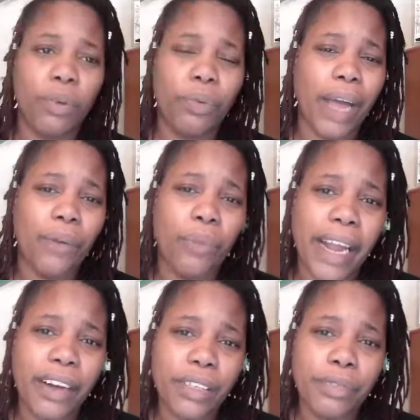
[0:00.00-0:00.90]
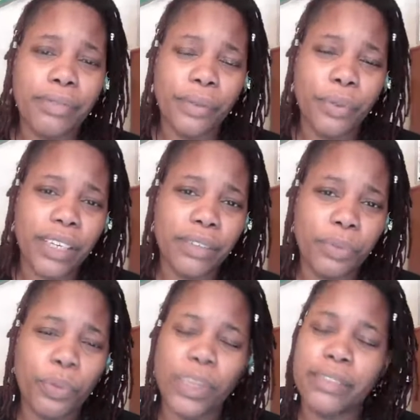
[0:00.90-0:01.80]
Where do you,
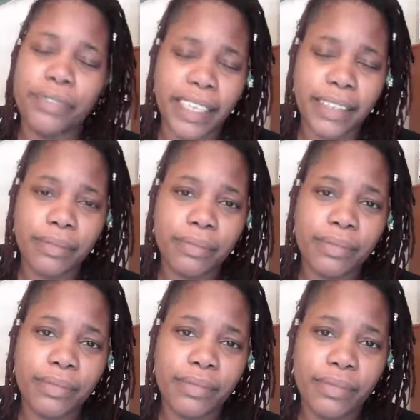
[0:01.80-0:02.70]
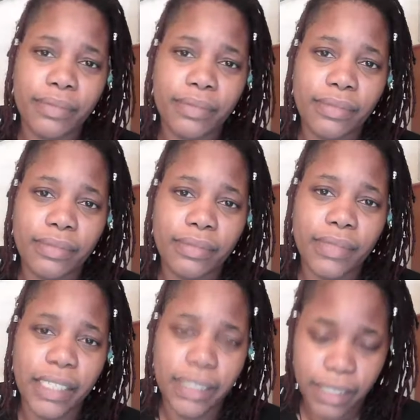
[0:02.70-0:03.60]
what's a fig?
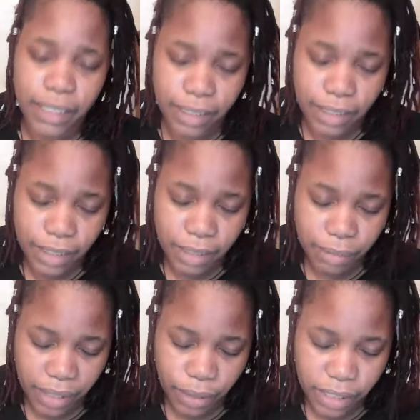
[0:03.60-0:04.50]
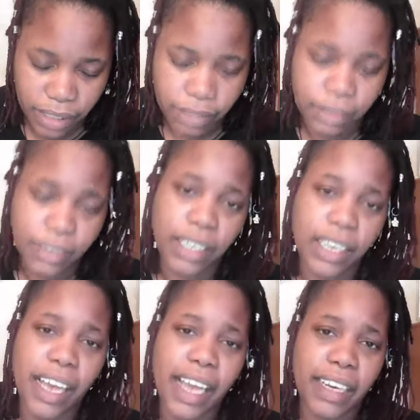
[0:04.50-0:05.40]
Is my question.
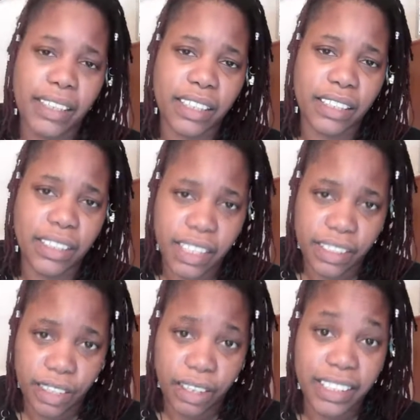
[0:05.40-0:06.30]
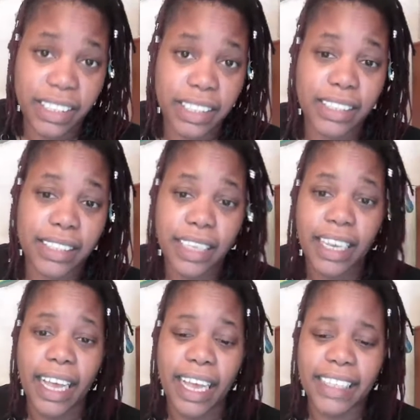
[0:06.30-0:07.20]
And does it taste good on cheese?
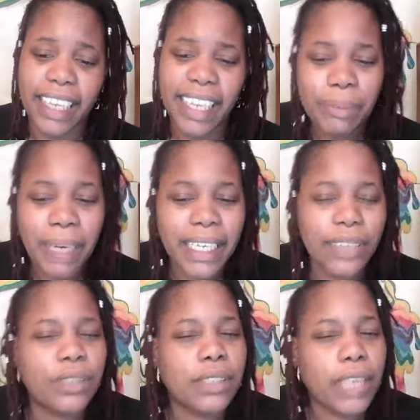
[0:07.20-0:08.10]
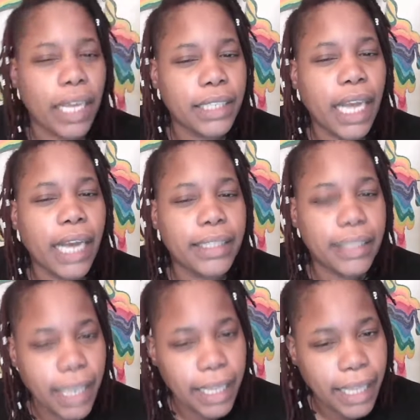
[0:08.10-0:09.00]
And anybody else catch how
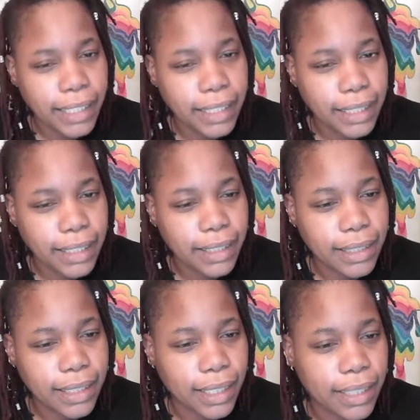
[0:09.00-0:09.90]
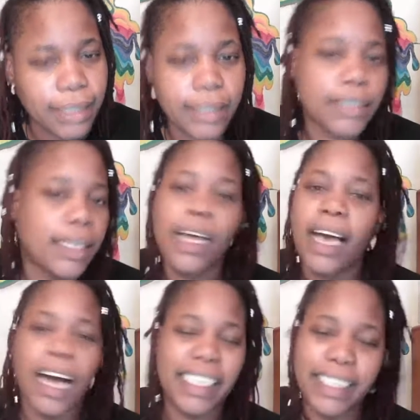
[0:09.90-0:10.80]
to say that cheese? Because
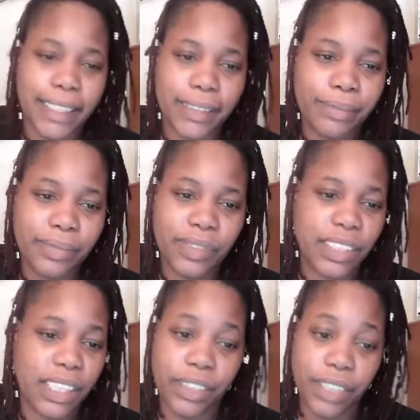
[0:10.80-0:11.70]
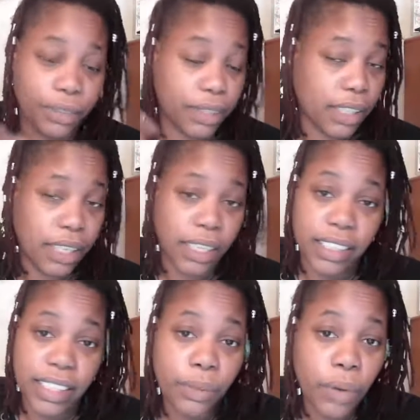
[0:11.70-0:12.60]
I didn't. There was
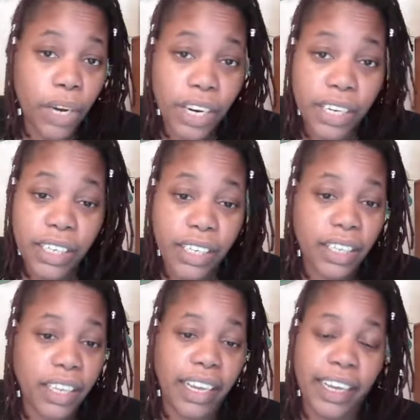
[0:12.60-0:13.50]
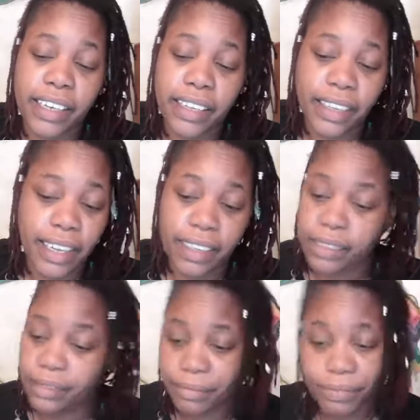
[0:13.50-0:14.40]
a C word
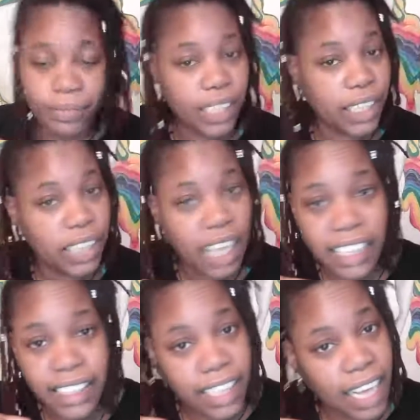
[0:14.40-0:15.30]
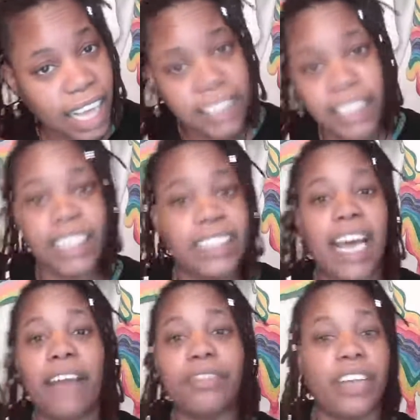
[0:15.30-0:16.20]
and lots of
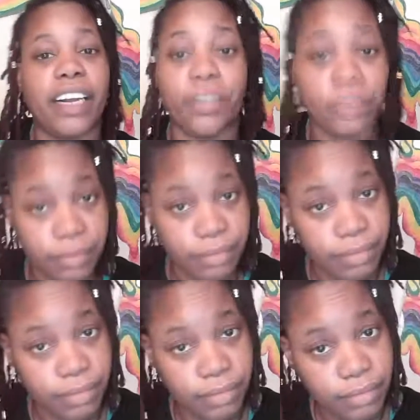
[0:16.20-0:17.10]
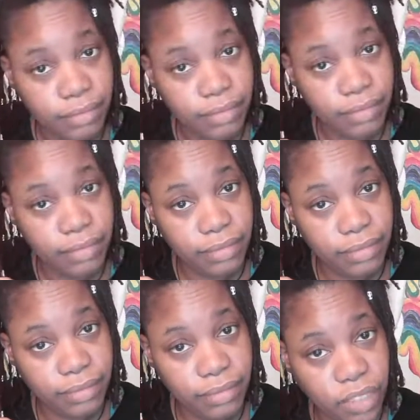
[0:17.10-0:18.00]
consonants after. I don't
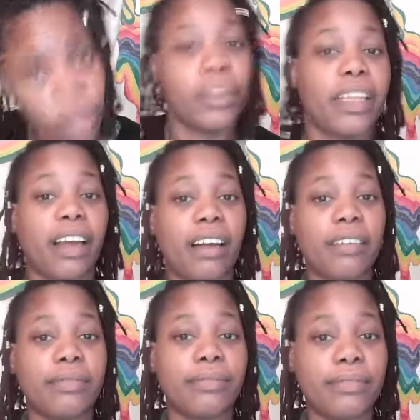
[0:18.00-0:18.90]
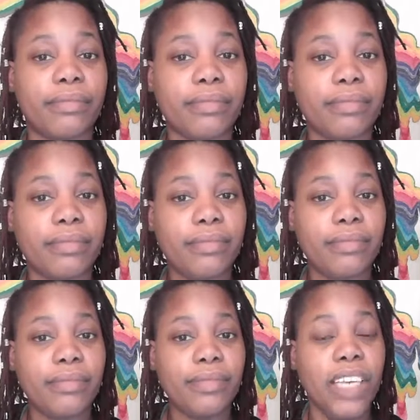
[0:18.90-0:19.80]
know what they are.
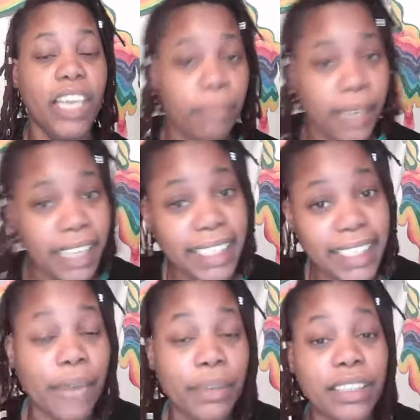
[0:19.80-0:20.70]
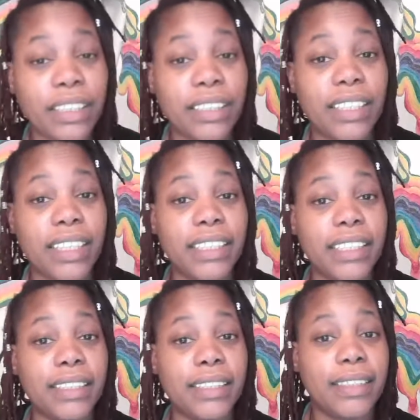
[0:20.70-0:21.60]
But that sandwich looks
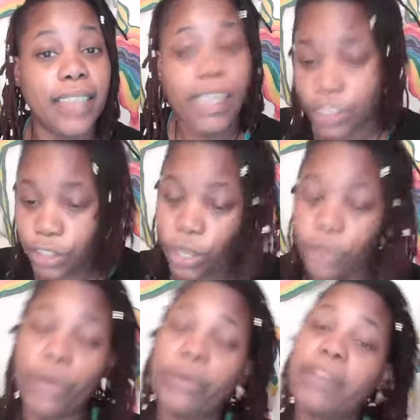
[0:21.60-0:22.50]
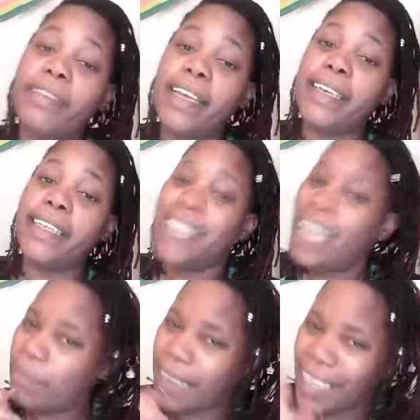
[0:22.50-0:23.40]
delicious. Don't know what a fig is,
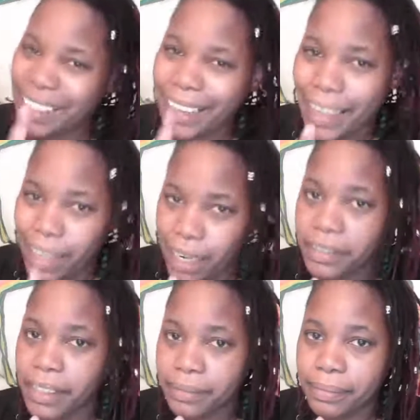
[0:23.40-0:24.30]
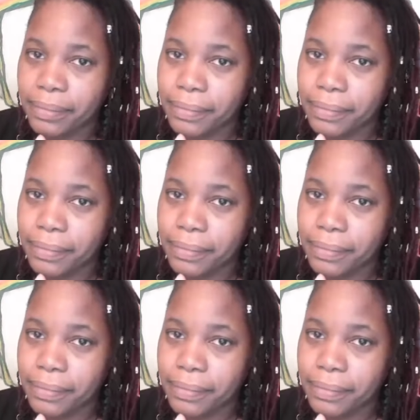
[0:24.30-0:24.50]
but I eat the hell out of it.